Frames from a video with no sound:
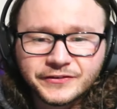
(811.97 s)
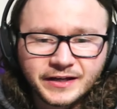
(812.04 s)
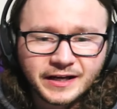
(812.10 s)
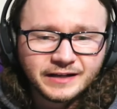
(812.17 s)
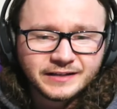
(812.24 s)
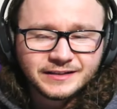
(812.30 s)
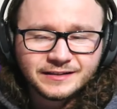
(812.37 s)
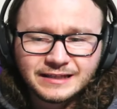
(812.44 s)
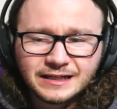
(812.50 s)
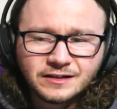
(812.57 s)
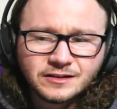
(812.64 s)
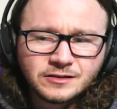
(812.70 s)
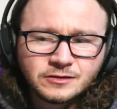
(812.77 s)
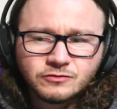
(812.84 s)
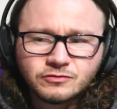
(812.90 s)
You see it on
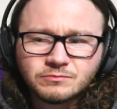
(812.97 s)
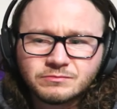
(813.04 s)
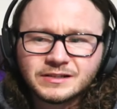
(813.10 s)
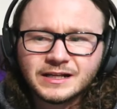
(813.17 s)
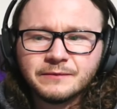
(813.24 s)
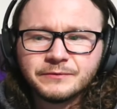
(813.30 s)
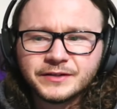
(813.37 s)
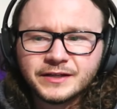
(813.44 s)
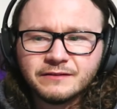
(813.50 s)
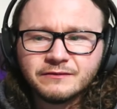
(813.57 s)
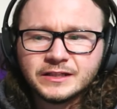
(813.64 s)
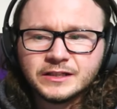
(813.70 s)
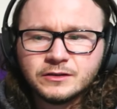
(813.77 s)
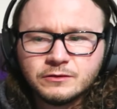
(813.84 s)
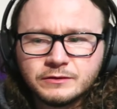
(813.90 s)
the news sometimes here in the